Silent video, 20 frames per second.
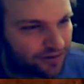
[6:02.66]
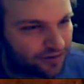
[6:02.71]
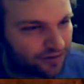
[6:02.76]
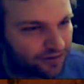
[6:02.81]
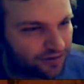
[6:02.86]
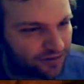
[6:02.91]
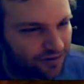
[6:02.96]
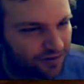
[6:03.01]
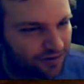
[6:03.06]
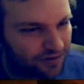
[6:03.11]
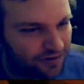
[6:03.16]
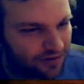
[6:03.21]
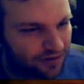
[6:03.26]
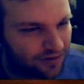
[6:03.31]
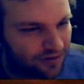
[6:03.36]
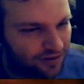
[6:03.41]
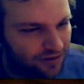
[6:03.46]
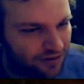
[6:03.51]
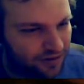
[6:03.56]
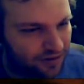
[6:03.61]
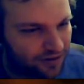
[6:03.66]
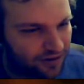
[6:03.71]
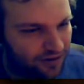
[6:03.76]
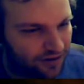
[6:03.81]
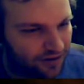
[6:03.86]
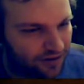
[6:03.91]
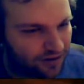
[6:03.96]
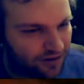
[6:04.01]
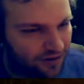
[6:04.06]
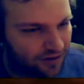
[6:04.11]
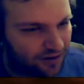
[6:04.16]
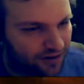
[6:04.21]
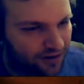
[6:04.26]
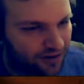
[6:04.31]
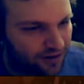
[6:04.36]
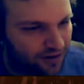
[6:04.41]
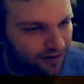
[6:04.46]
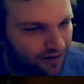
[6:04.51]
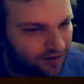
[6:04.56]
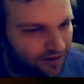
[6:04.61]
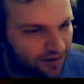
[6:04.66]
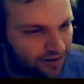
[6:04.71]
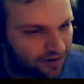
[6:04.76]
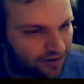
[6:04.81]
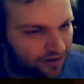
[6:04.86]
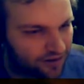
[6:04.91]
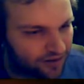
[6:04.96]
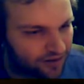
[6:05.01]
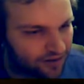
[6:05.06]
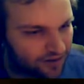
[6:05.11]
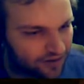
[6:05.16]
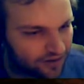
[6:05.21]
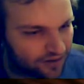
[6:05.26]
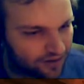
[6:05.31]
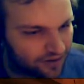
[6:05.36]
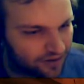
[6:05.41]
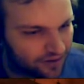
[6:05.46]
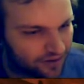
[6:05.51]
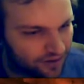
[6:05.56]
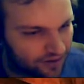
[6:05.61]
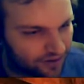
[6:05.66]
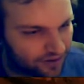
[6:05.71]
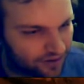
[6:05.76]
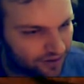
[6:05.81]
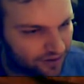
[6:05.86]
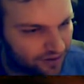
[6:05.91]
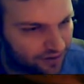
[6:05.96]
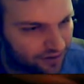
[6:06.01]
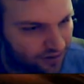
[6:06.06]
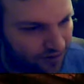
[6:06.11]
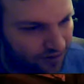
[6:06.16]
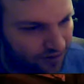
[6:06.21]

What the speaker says: [no speech]